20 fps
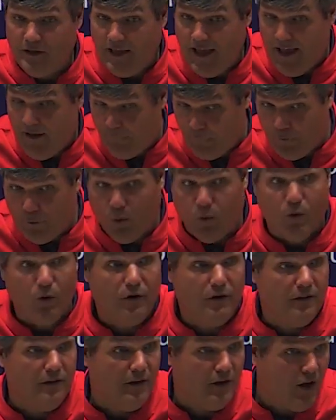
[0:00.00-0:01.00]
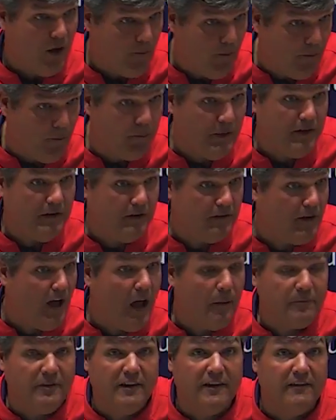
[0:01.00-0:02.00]
at Florida, they come and beat a
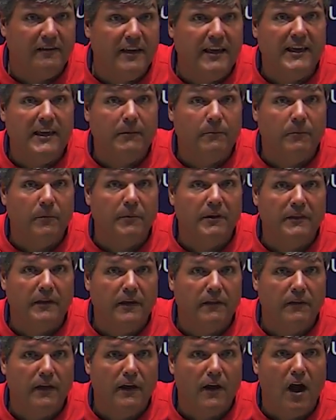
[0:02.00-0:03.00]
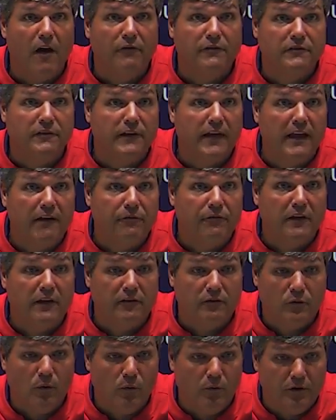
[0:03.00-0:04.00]
top 10 team. I mean, they obviously have
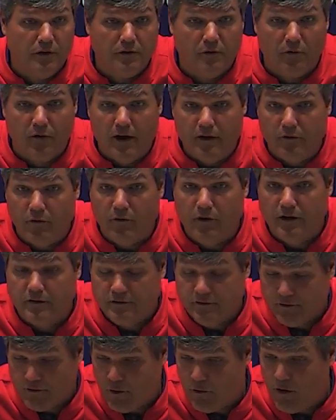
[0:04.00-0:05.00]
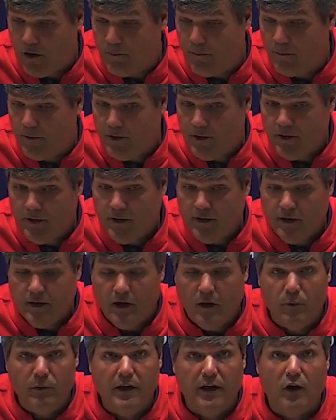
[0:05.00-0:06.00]
things going in the right direction. So
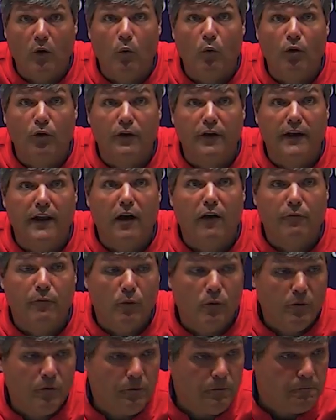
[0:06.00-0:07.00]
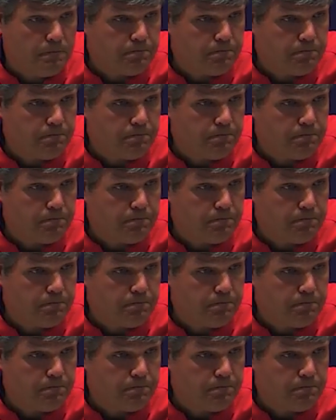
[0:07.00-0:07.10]
we got our work cut out for us.